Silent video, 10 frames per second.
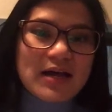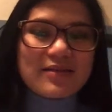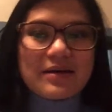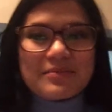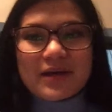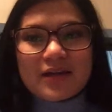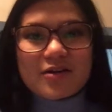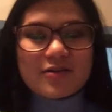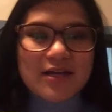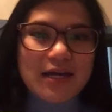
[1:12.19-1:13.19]
that might
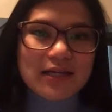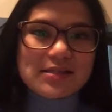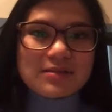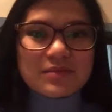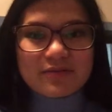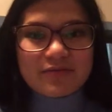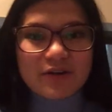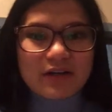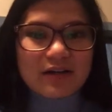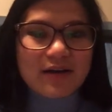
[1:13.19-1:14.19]
create some
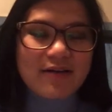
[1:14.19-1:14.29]
different